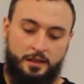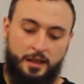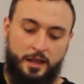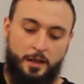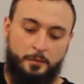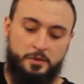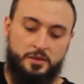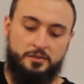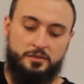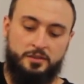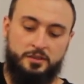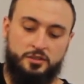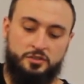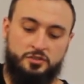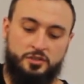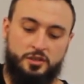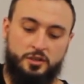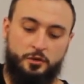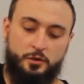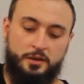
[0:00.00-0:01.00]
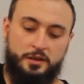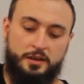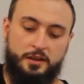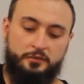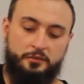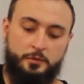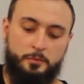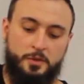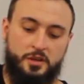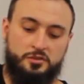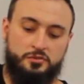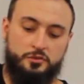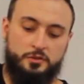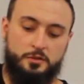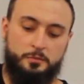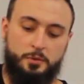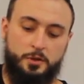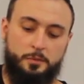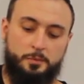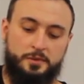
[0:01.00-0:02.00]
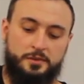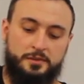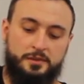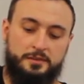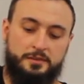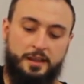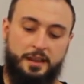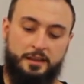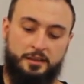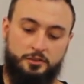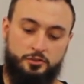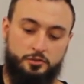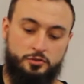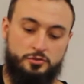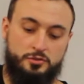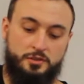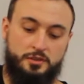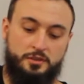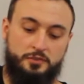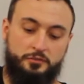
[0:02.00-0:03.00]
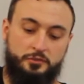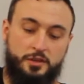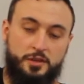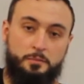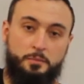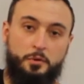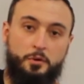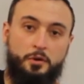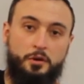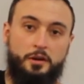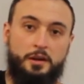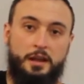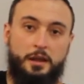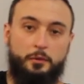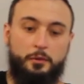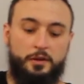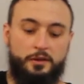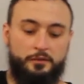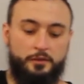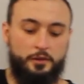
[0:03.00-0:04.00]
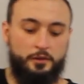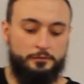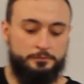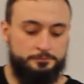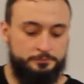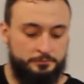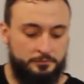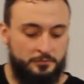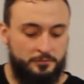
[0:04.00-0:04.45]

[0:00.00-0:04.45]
I'm using a jigger right now for measuring purposes. I can usually free pour, however,